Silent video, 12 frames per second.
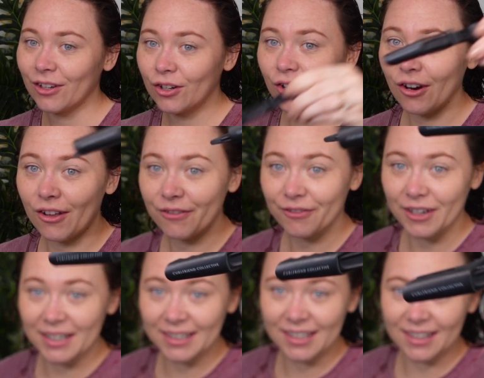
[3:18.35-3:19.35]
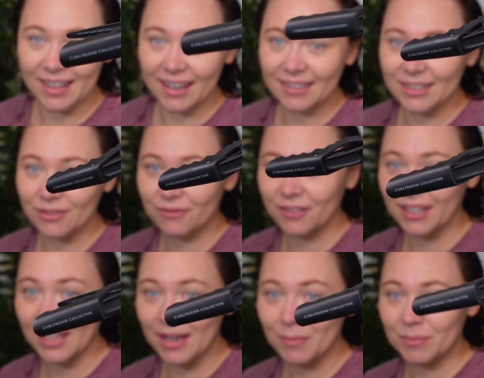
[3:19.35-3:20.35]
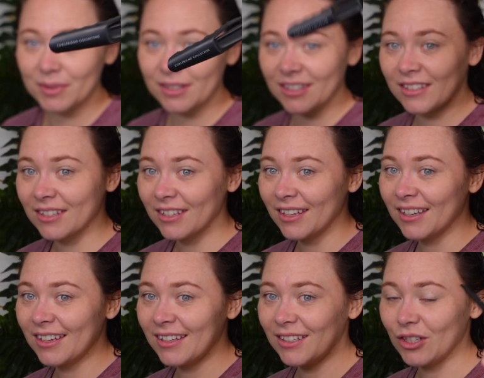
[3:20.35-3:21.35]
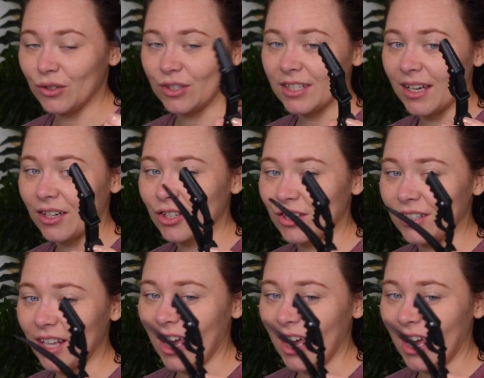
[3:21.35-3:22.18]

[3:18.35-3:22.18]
Curl Friend Collective clips to section the